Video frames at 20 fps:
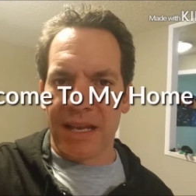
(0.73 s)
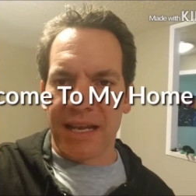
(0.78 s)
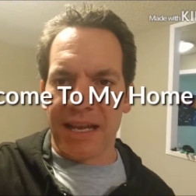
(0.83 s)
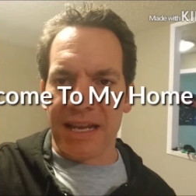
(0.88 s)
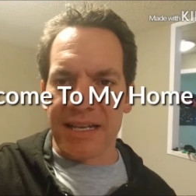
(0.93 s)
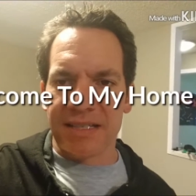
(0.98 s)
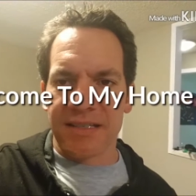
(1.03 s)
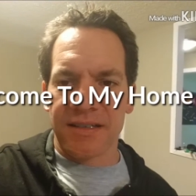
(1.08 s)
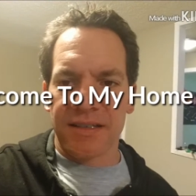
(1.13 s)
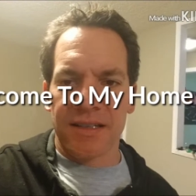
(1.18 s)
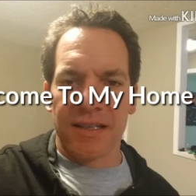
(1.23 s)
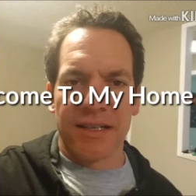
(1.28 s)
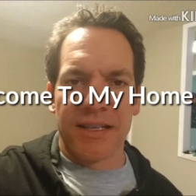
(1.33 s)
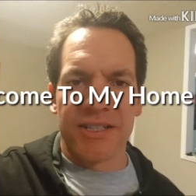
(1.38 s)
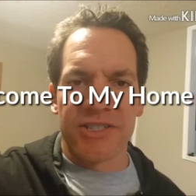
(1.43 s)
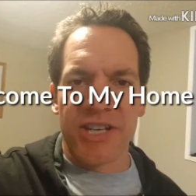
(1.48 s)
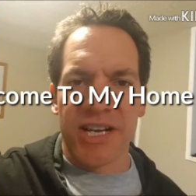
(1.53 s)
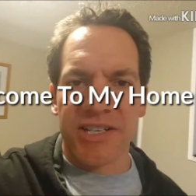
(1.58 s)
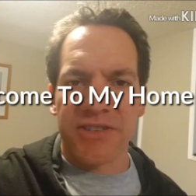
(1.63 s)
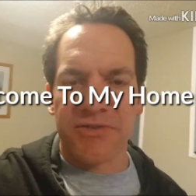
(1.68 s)
Hey guys,
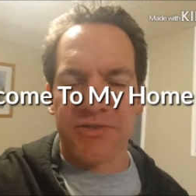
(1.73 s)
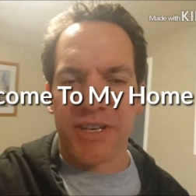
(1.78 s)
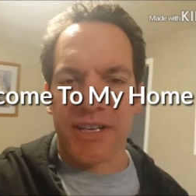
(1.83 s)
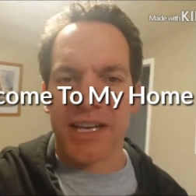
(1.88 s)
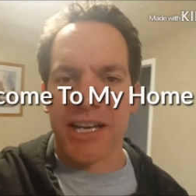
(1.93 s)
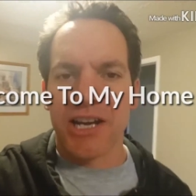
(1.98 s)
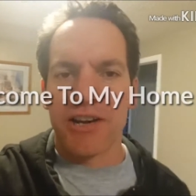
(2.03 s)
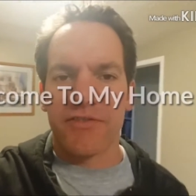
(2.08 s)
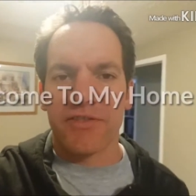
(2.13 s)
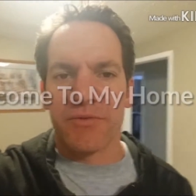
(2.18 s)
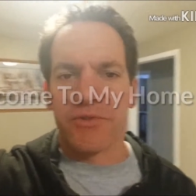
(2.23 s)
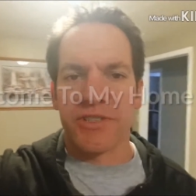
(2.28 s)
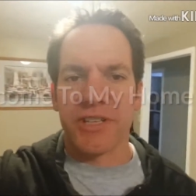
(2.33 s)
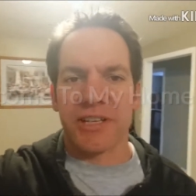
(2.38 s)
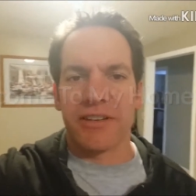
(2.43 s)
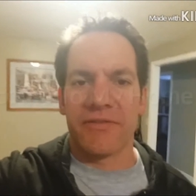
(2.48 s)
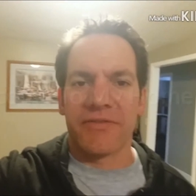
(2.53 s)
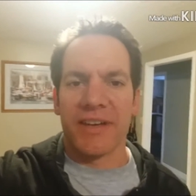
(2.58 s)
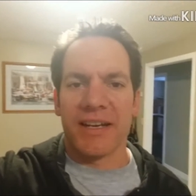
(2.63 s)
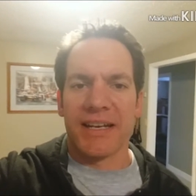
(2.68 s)
Jason Rozinka here from
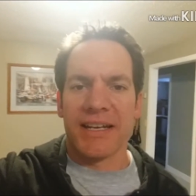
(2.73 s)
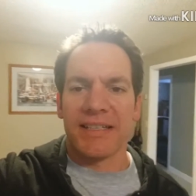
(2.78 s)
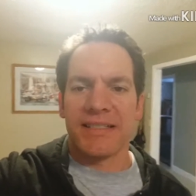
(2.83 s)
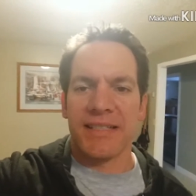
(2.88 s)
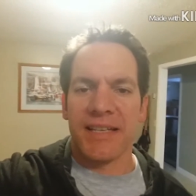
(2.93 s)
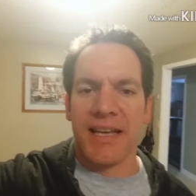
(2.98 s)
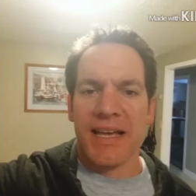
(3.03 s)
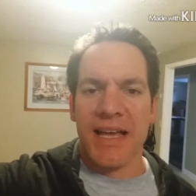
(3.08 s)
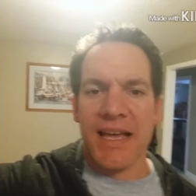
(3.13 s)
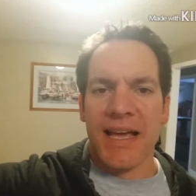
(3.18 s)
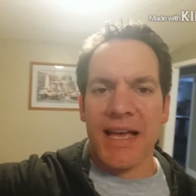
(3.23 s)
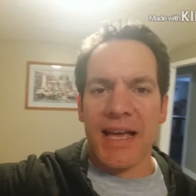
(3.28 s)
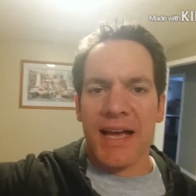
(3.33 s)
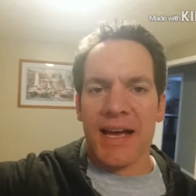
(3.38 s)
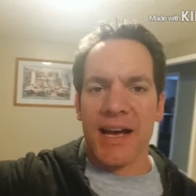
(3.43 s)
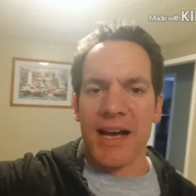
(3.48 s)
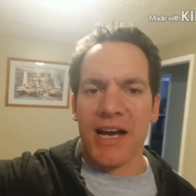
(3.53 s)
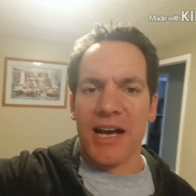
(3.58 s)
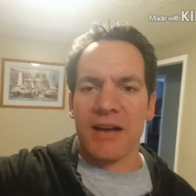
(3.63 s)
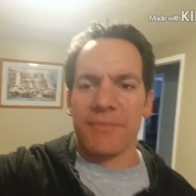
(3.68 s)
Rozinka Fitness.
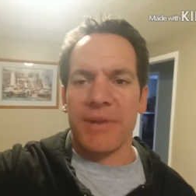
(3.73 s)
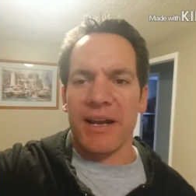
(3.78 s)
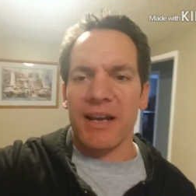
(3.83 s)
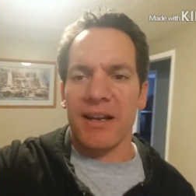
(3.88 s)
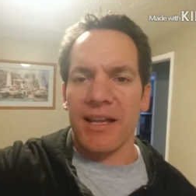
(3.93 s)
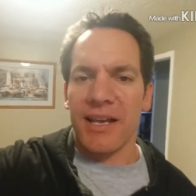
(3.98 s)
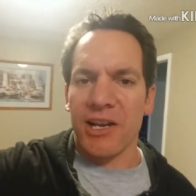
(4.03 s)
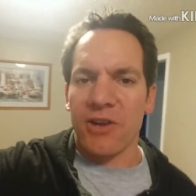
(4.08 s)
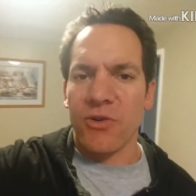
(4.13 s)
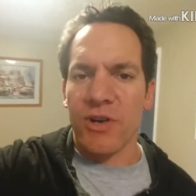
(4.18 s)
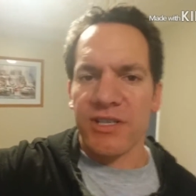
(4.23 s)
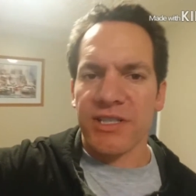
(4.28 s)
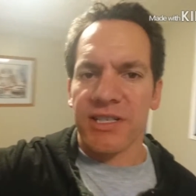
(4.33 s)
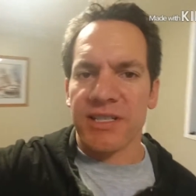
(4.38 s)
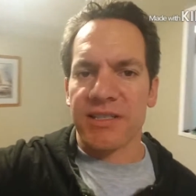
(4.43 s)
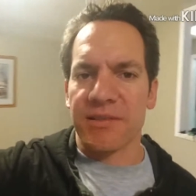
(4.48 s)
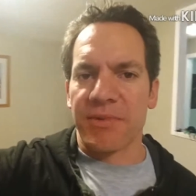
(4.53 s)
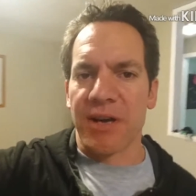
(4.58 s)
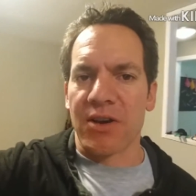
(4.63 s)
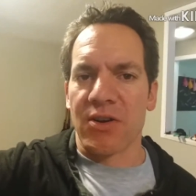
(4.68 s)
Um, I get a lot of
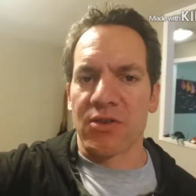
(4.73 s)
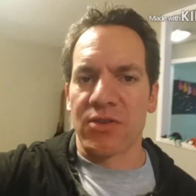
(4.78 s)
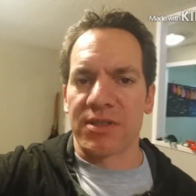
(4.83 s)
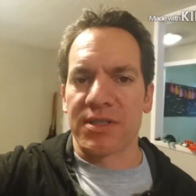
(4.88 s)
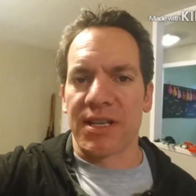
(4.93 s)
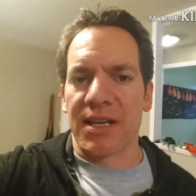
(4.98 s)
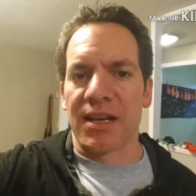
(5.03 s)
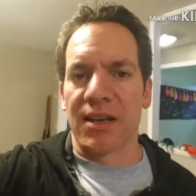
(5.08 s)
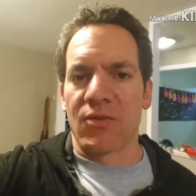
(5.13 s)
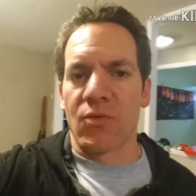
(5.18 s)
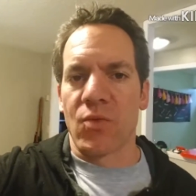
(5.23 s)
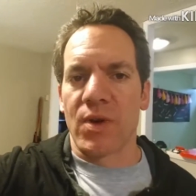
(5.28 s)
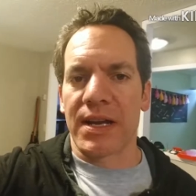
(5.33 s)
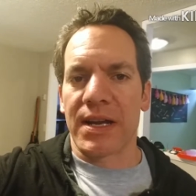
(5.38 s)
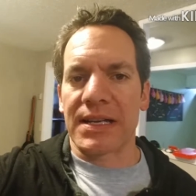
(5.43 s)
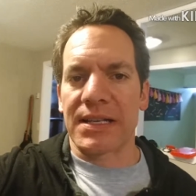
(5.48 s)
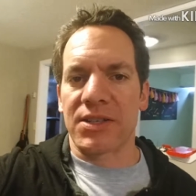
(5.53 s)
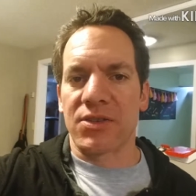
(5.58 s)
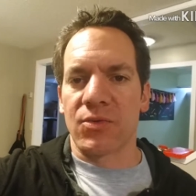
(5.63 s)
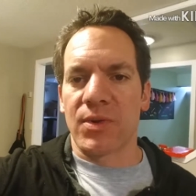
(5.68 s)
questions about uh,
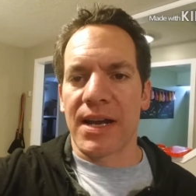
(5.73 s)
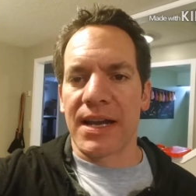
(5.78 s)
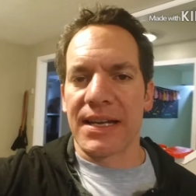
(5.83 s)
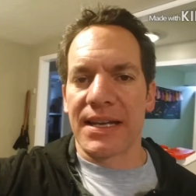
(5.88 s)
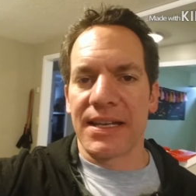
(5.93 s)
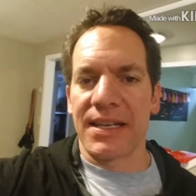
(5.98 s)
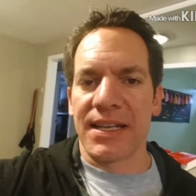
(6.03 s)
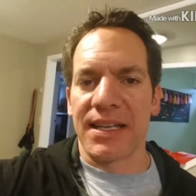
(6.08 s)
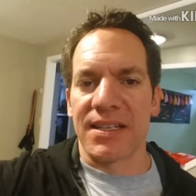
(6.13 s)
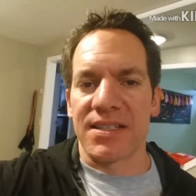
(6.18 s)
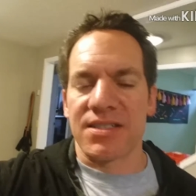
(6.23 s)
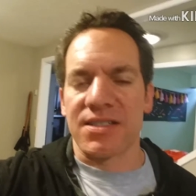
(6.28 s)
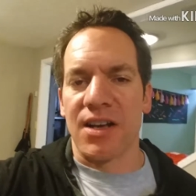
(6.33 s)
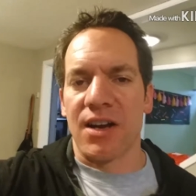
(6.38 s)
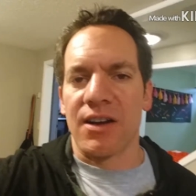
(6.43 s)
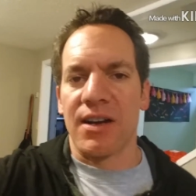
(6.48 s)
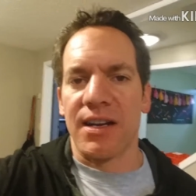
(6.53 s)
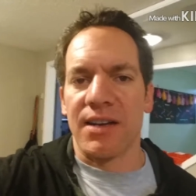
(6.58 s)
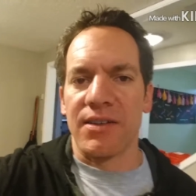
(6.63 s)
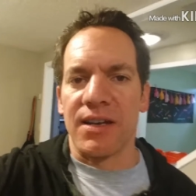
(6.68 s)
what do I need to get
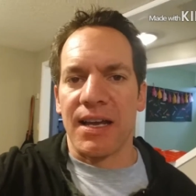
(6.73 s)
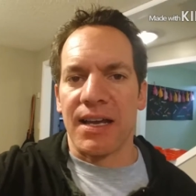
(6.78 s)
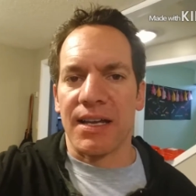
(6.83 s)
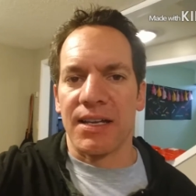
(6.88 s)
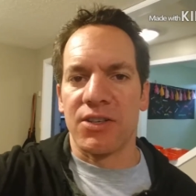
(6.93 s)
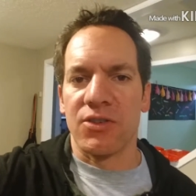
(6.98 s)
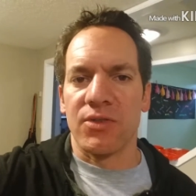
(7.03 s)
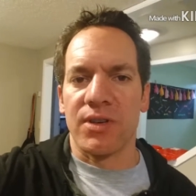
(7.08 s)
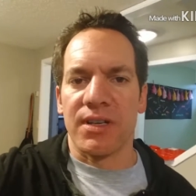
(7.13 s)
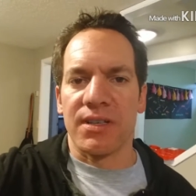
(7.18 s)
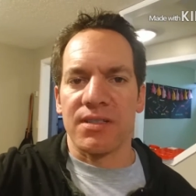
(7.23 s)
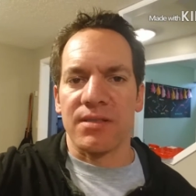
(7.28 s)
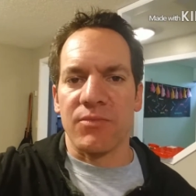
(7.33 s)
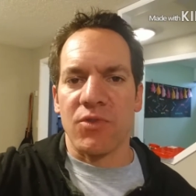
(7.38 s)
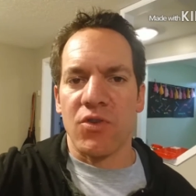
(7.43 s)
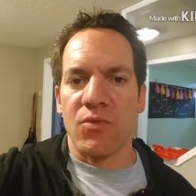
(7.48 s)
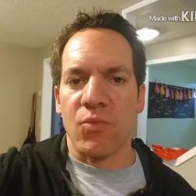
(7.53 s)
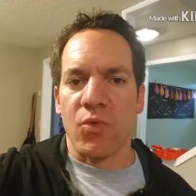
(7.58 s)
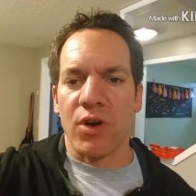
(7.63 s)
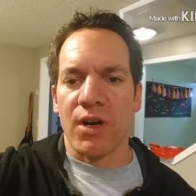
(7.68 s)
started uh, doing some
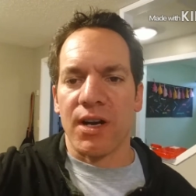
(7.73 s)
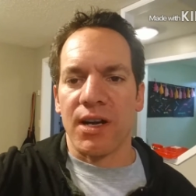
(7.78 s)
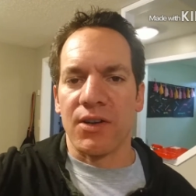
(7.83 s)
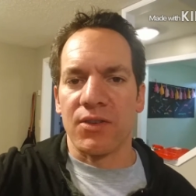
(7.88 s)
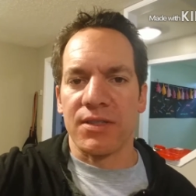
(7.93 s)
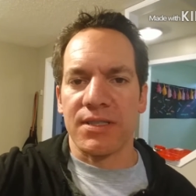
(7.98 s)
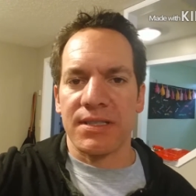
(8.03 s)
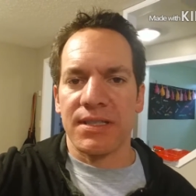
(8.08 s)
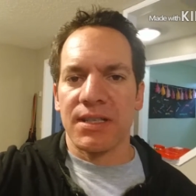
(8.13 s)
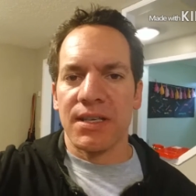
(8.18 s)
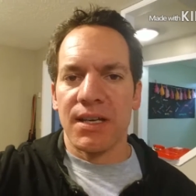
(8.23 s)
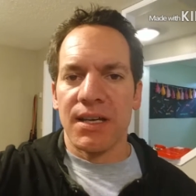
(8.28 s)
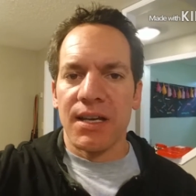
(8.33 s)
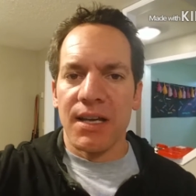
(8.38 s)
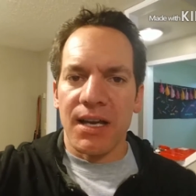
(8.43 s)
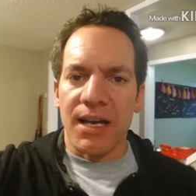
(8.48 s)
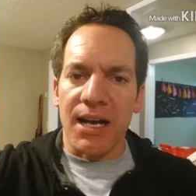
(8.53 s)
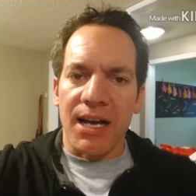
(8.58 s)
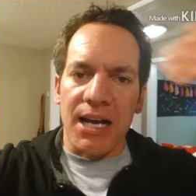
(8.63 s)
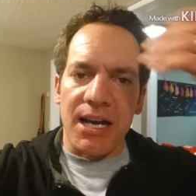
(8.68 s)
home workouts.
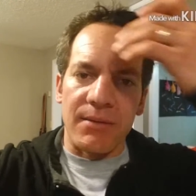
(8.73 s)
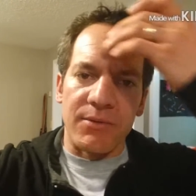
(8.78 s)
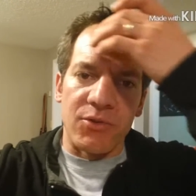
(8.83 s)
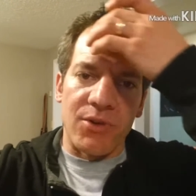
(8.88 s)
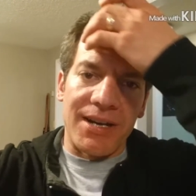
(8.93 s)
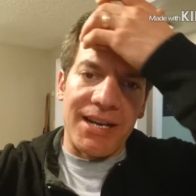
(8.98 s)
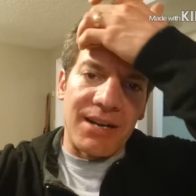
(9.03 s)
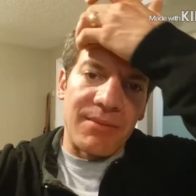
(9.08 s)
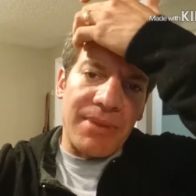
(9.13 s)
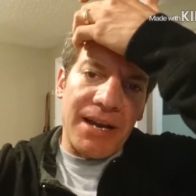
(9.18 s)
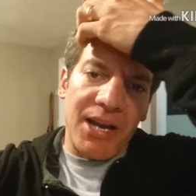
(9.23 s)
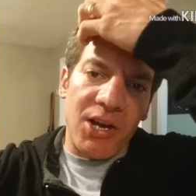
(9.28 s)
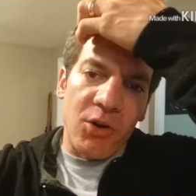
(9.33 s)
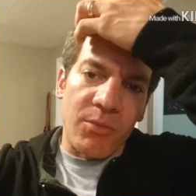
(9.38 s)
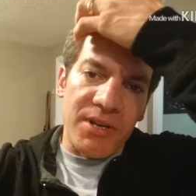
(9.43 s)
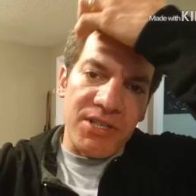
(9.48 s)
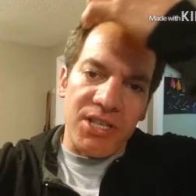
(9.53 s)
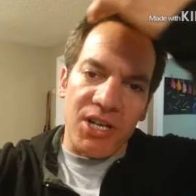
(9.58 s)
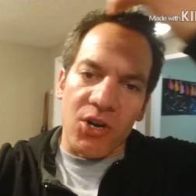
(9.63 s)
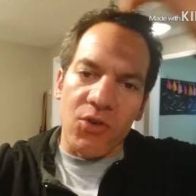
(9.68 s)
Um, do I need to buy a whole
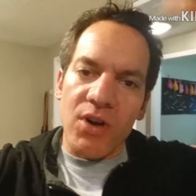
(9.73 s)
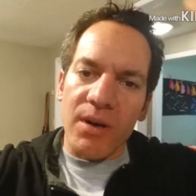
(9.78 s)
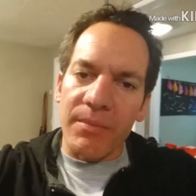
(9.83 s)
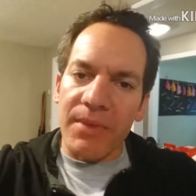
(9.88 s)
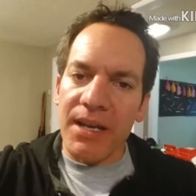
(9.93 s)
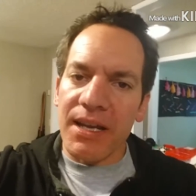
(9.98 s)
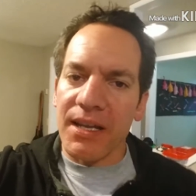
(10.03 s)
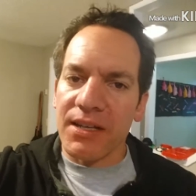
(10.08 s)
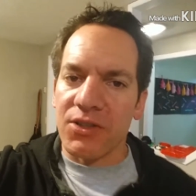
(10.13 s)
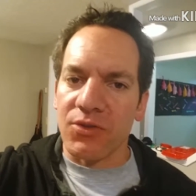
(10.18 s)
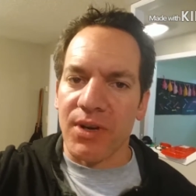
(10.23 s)
bunch of equipment?